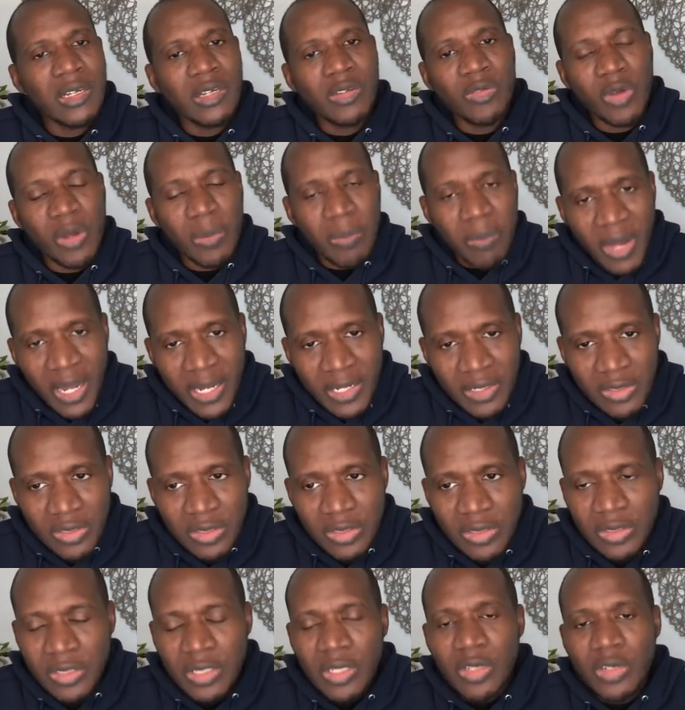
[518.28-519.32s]

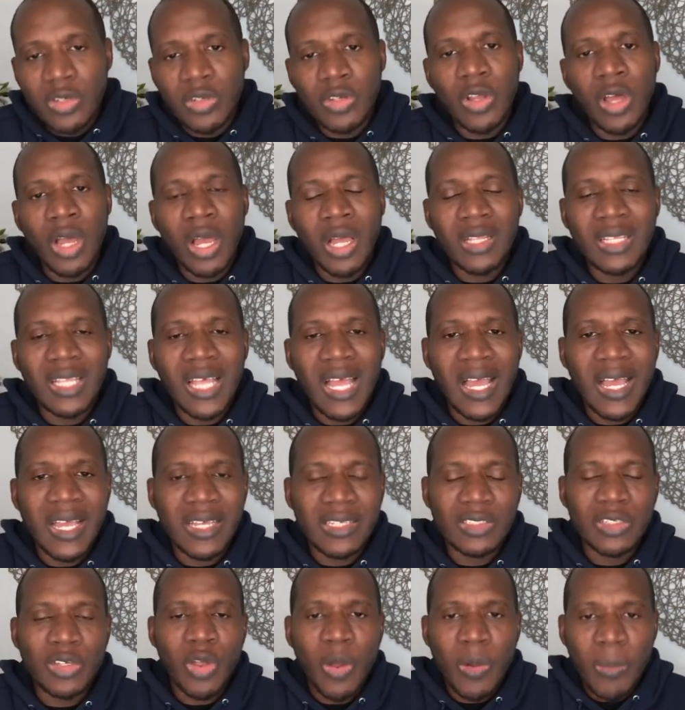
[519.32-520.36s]
reminders, not
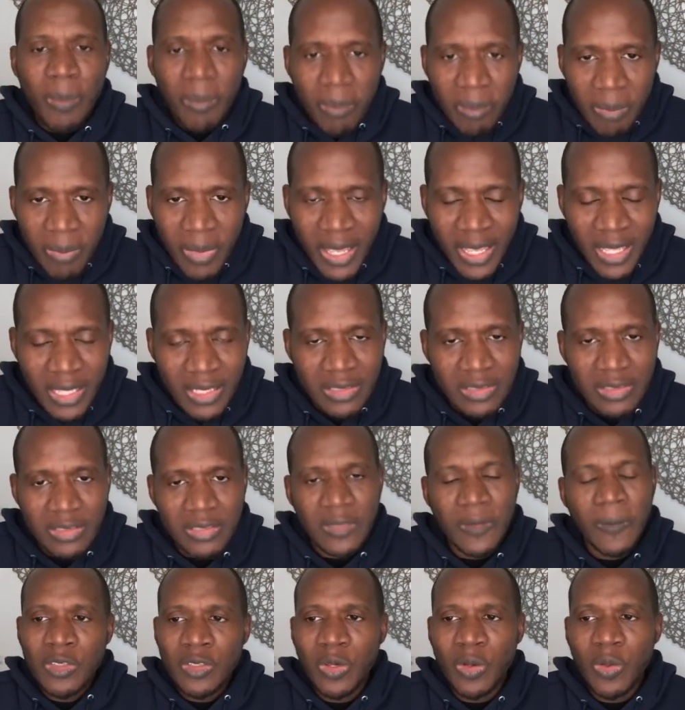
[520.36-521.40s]
as
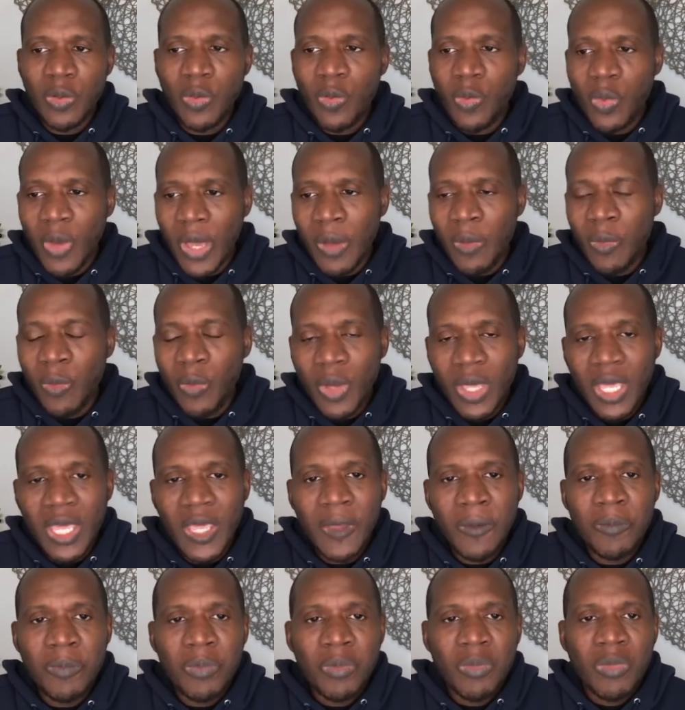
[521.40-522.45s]
commands. So when
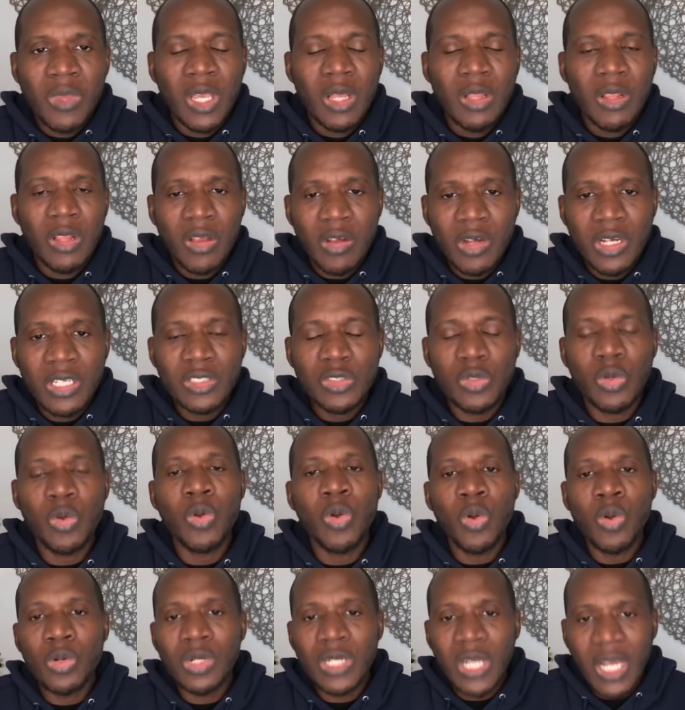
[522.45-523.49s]
we learn to
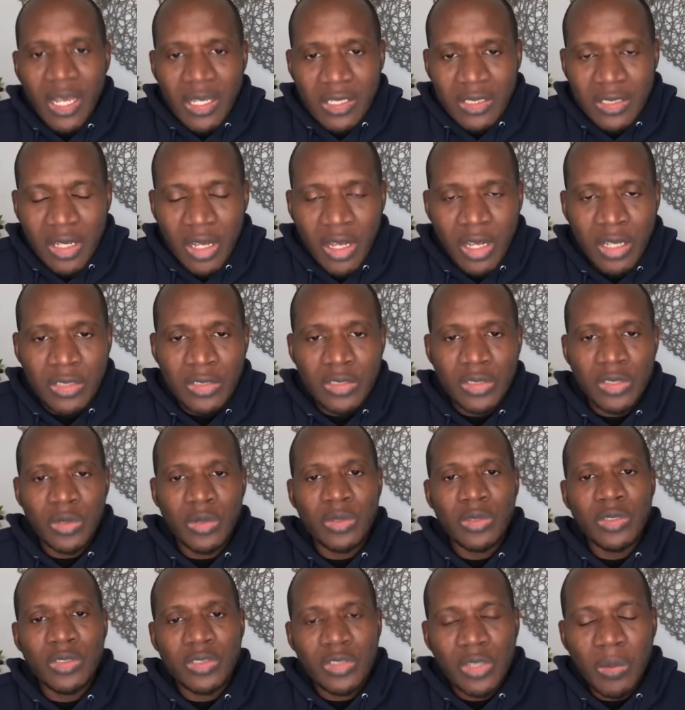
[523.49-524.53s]
hold our tongue
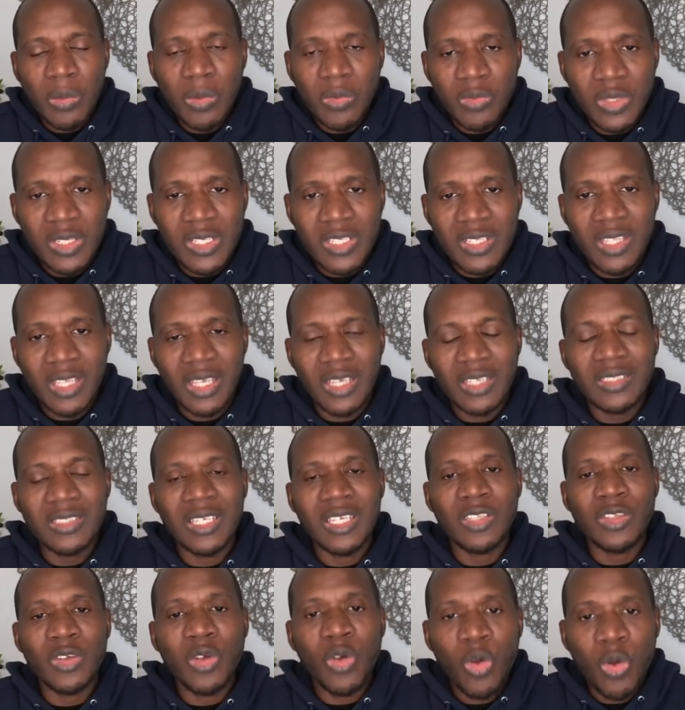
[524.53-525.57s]
to some of these things,
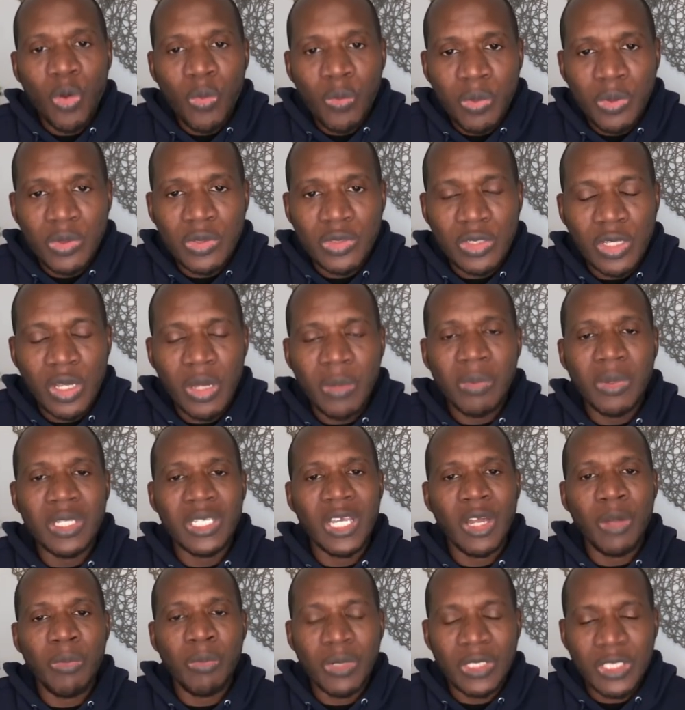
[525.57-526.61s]
it opens up
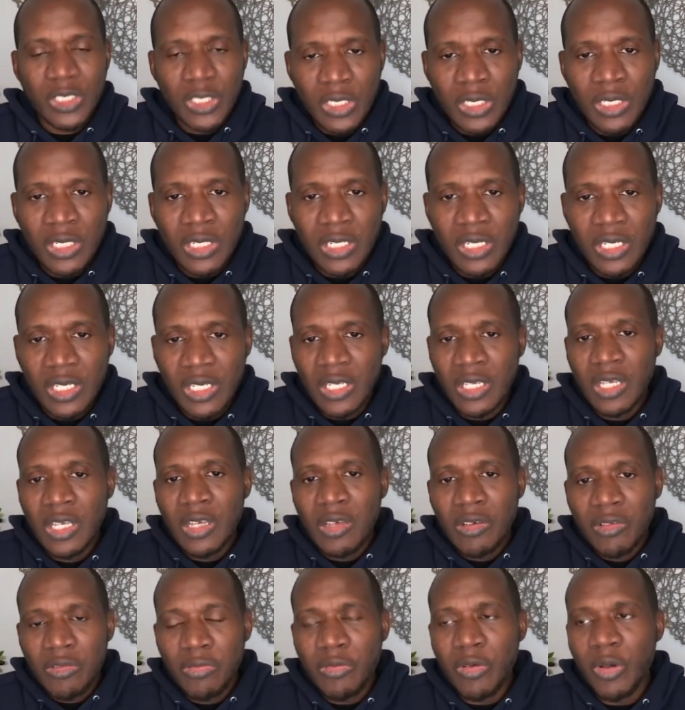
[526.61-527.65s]
the opportunity
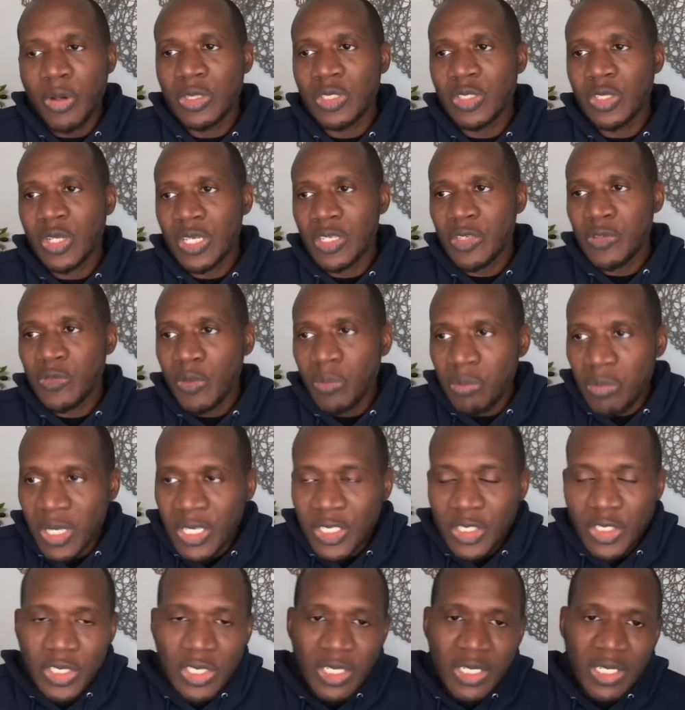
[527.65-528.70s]
for
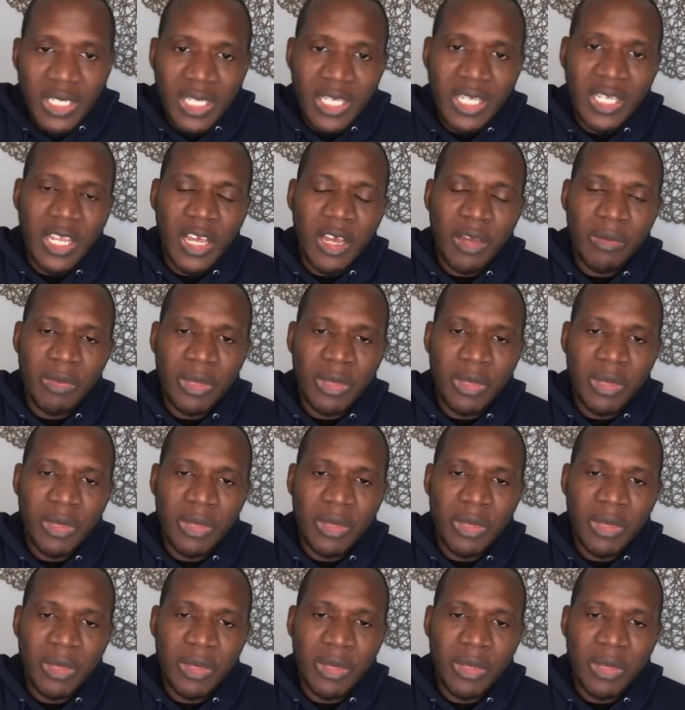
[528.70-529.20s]
transformation in our